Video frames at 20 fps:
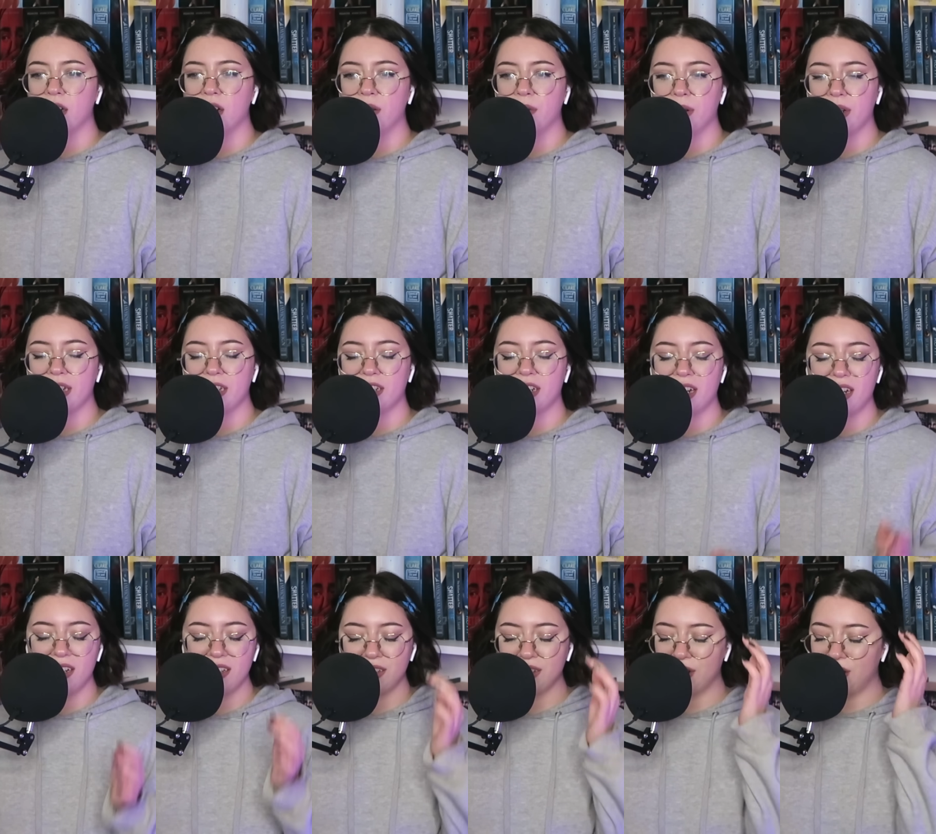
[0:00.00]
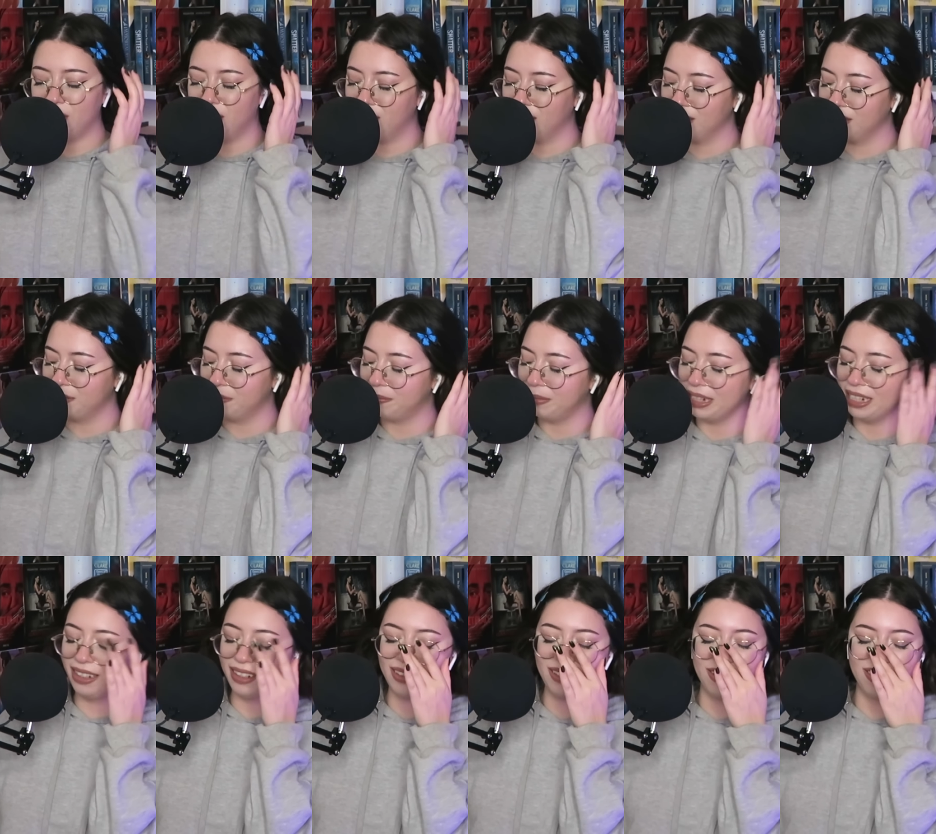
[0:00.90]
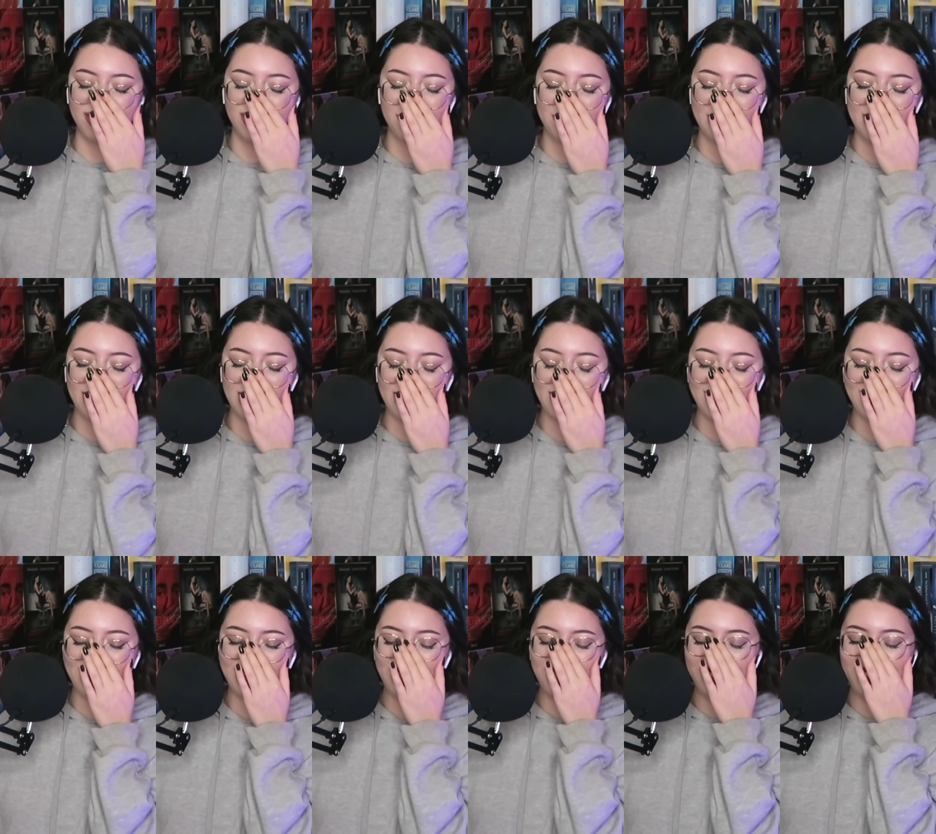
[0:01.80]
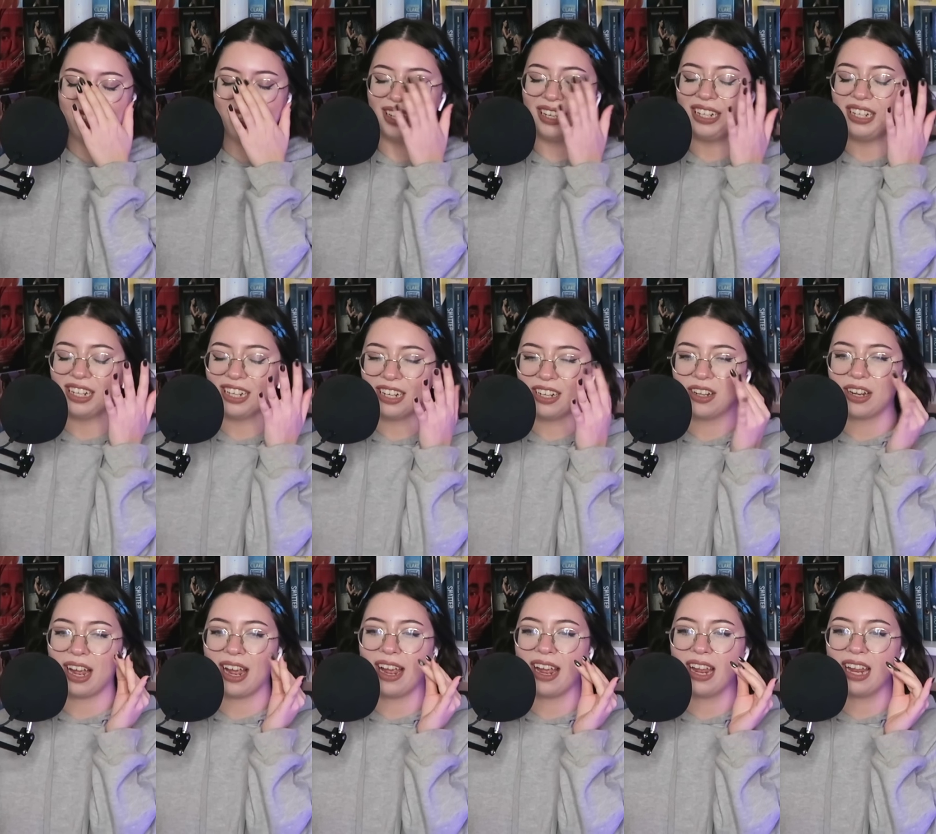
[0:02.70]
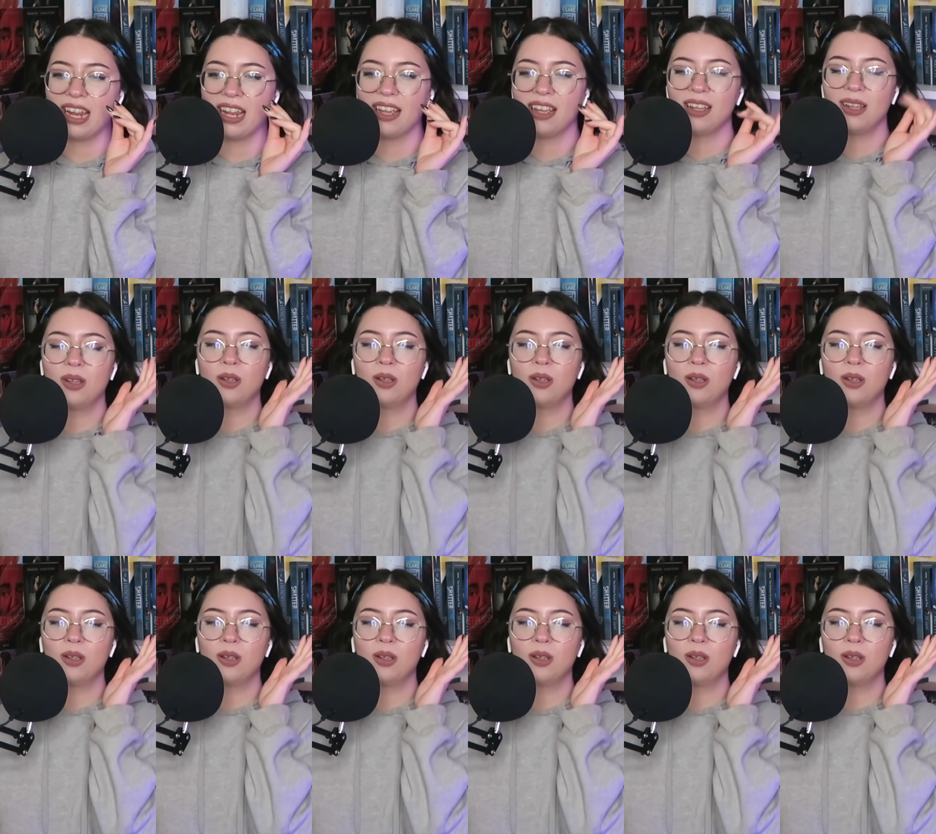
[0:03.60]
don't know, he just kind of looked hot being like constipated like that. He did, okay?